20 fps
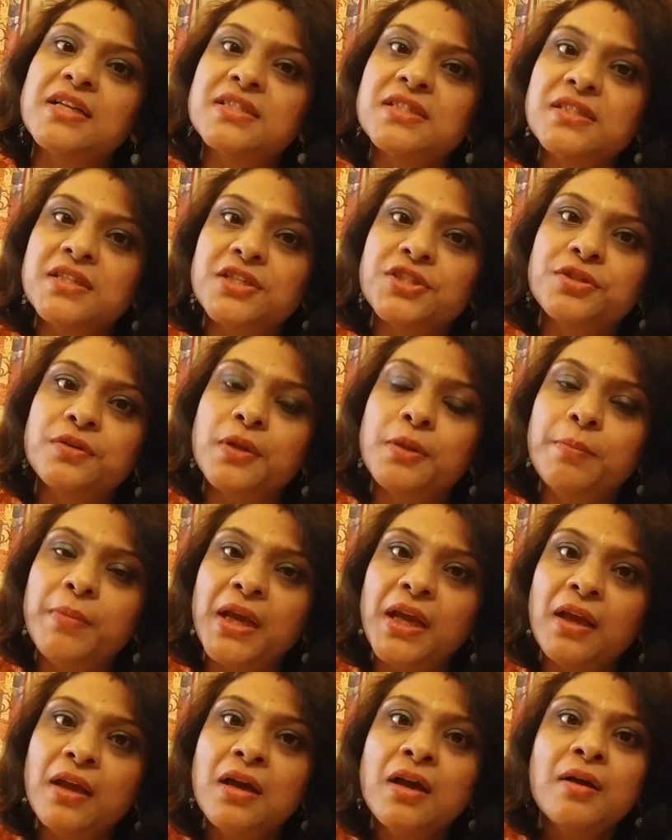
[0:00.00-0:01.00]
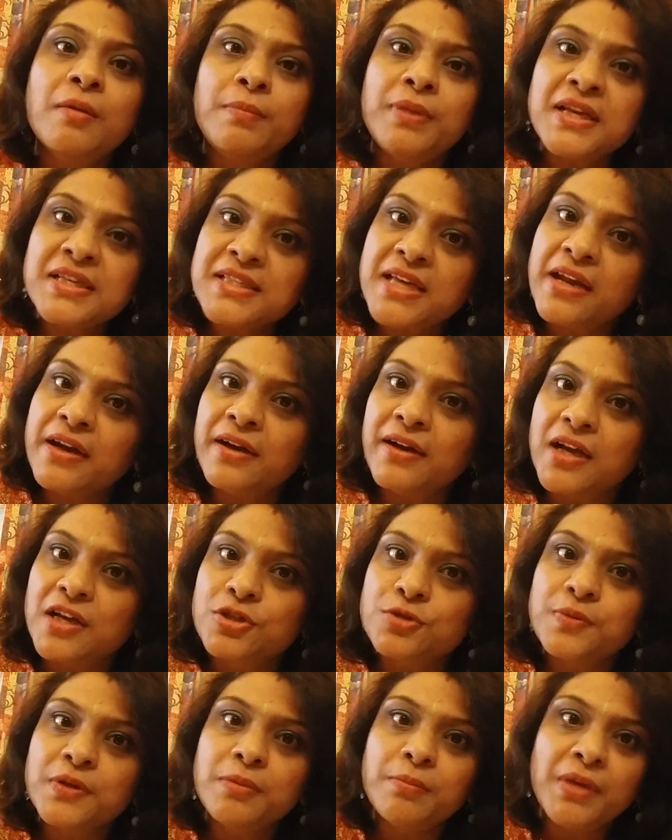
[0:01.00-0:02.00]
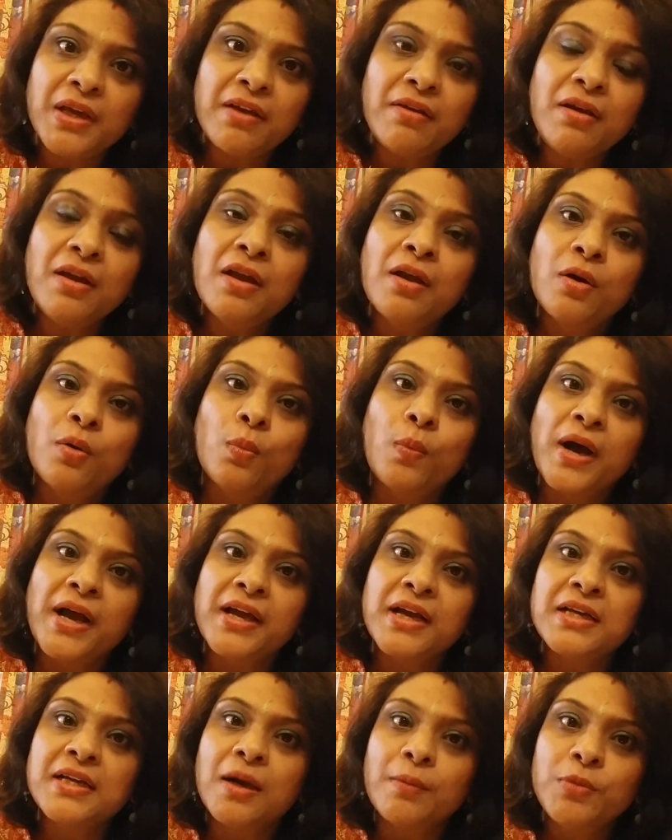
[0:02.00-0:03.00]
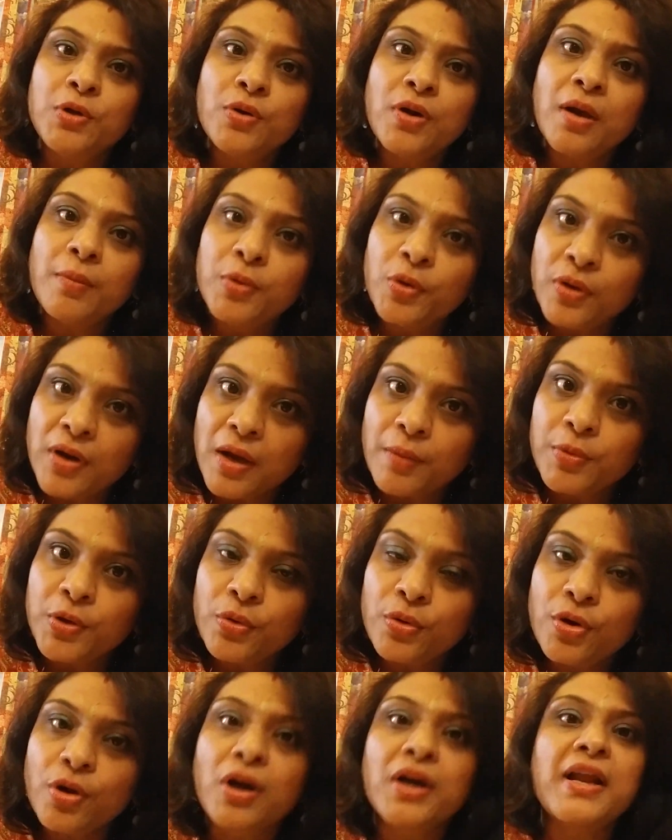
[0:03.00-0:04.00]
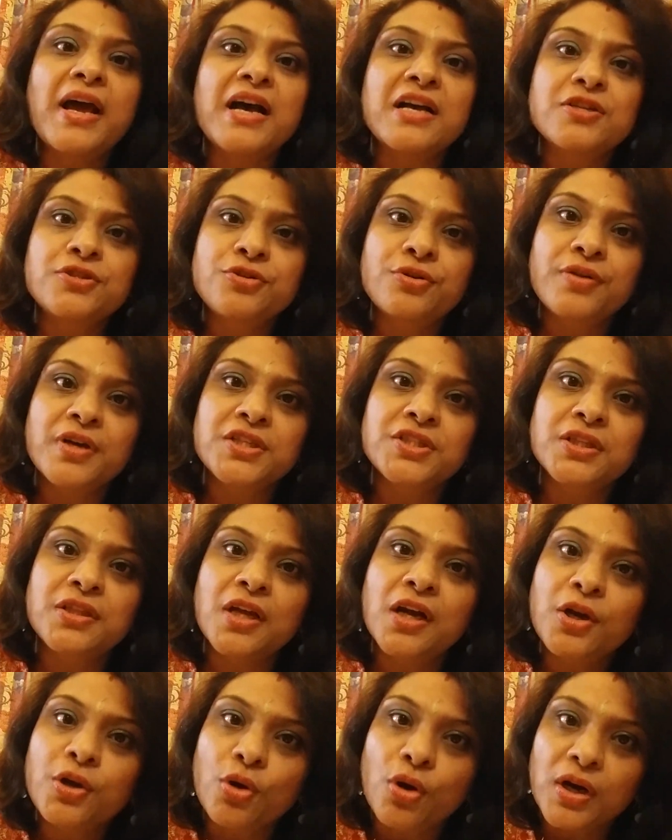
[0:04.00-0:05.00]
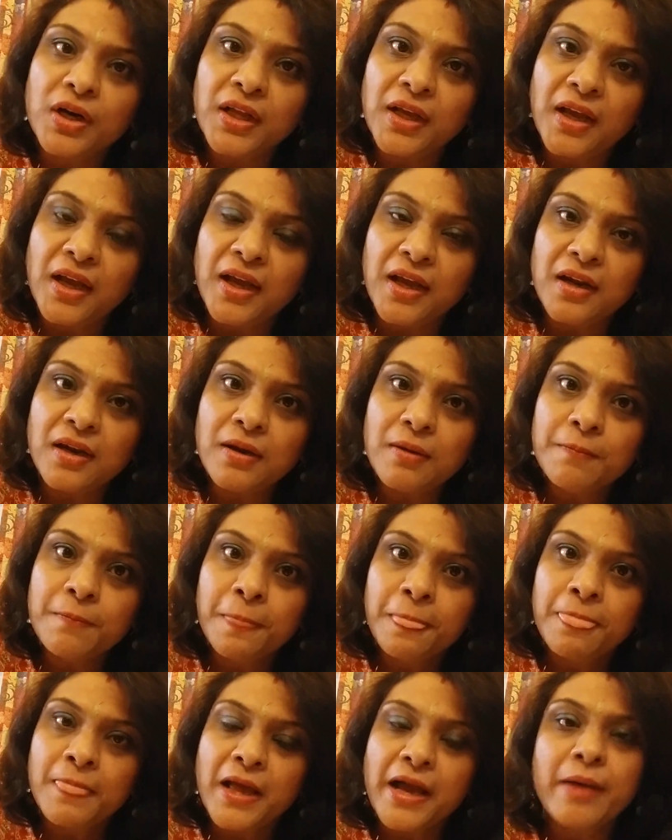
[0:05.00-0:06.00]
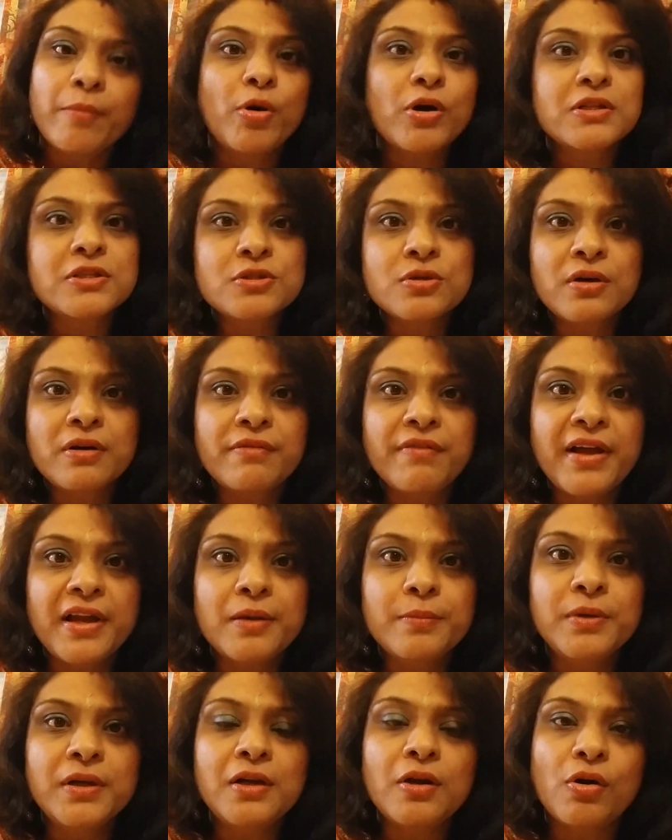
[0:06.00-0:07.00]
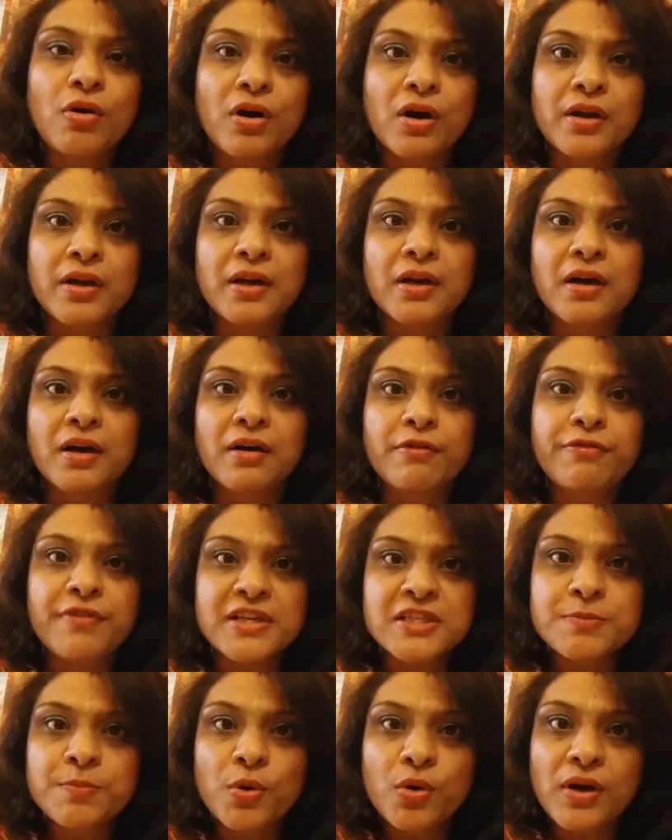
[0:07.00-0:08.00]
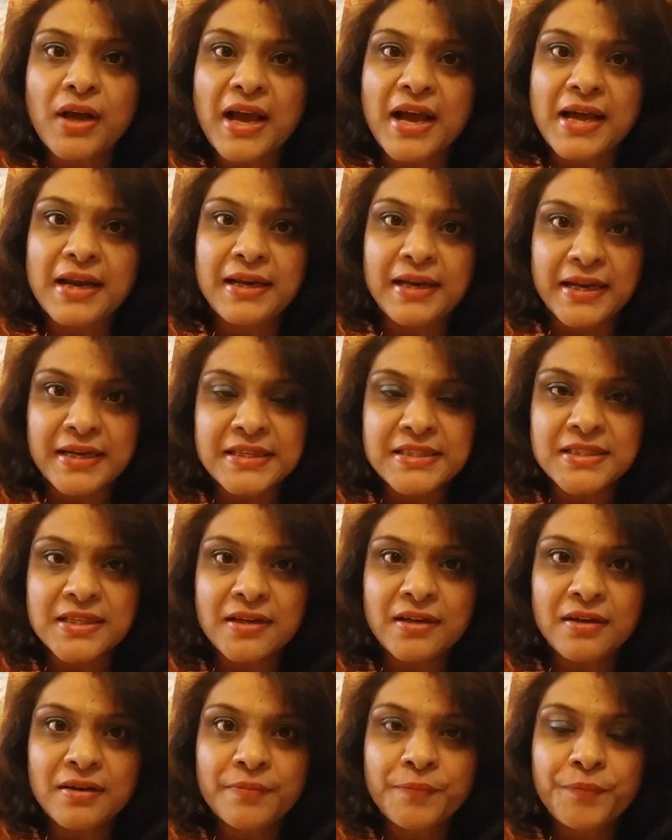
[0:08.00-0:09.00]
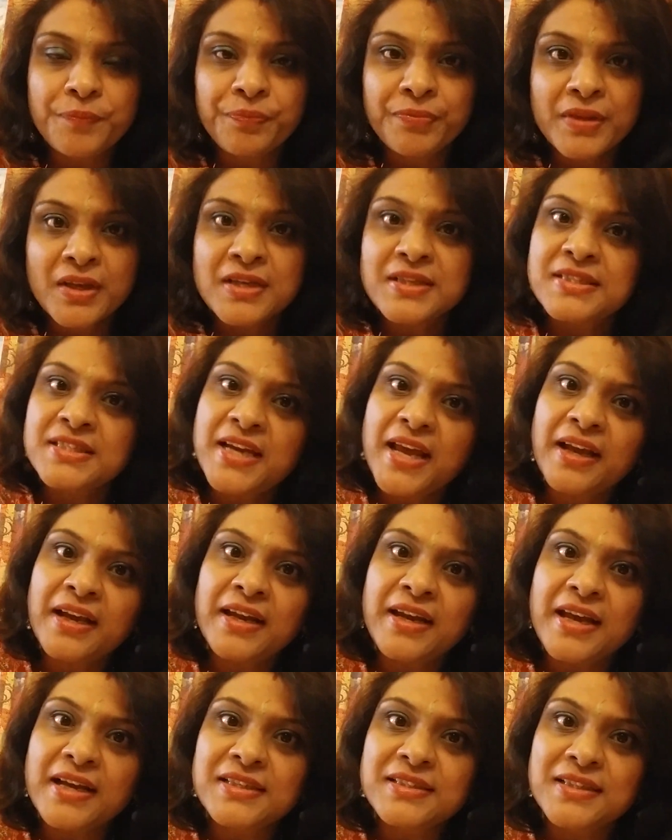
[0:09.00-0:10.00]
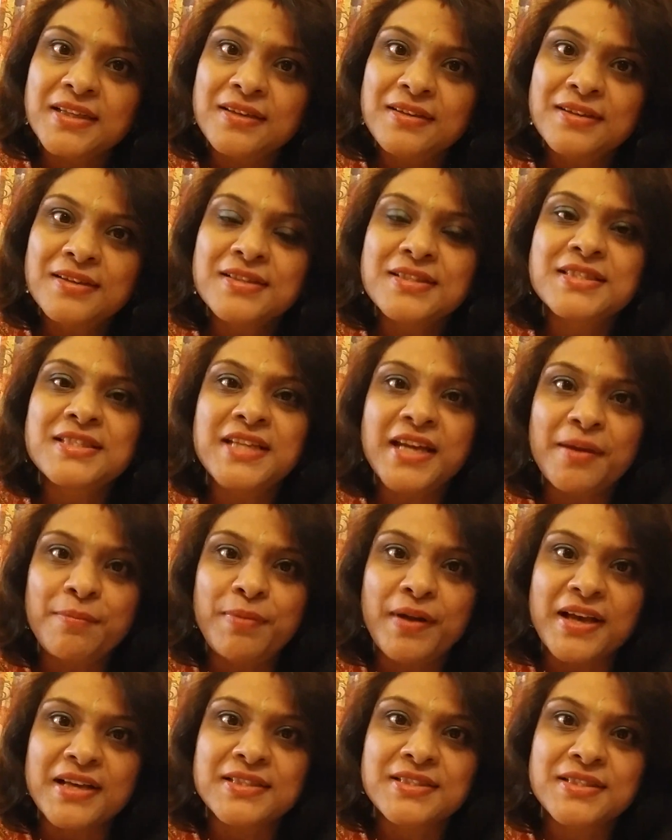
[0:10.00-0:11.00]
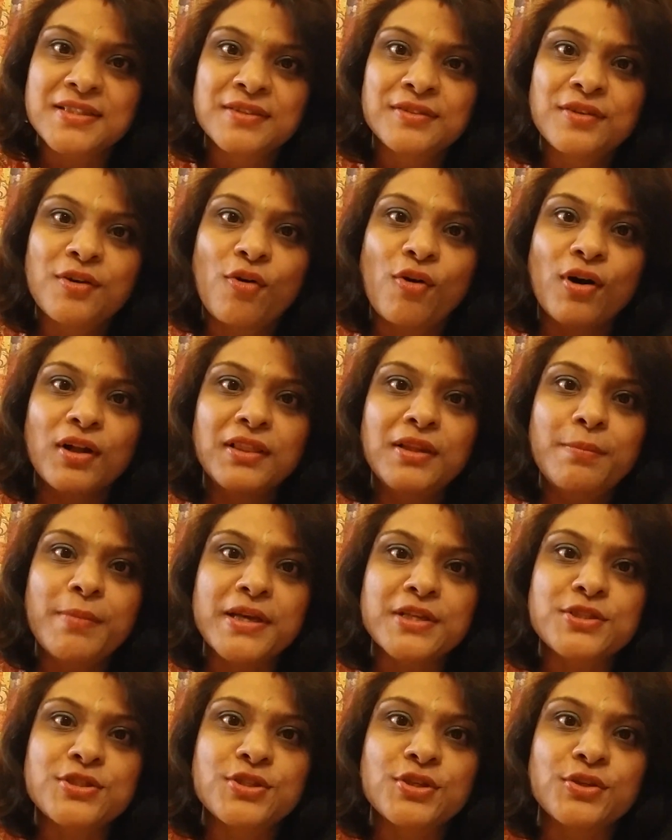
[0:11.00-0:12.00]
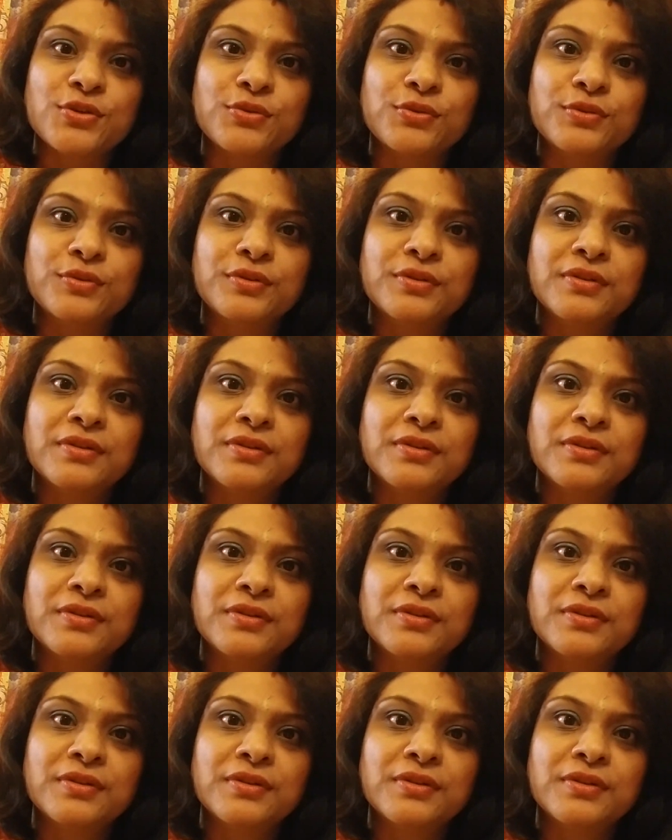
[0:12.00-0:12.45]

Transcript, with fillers: consultation with me, please get in touch with me via www.astrorrachita.in. I'm also available on uh, Facebook and LinkedIn. Stay connected, stay blessed. All the best to you.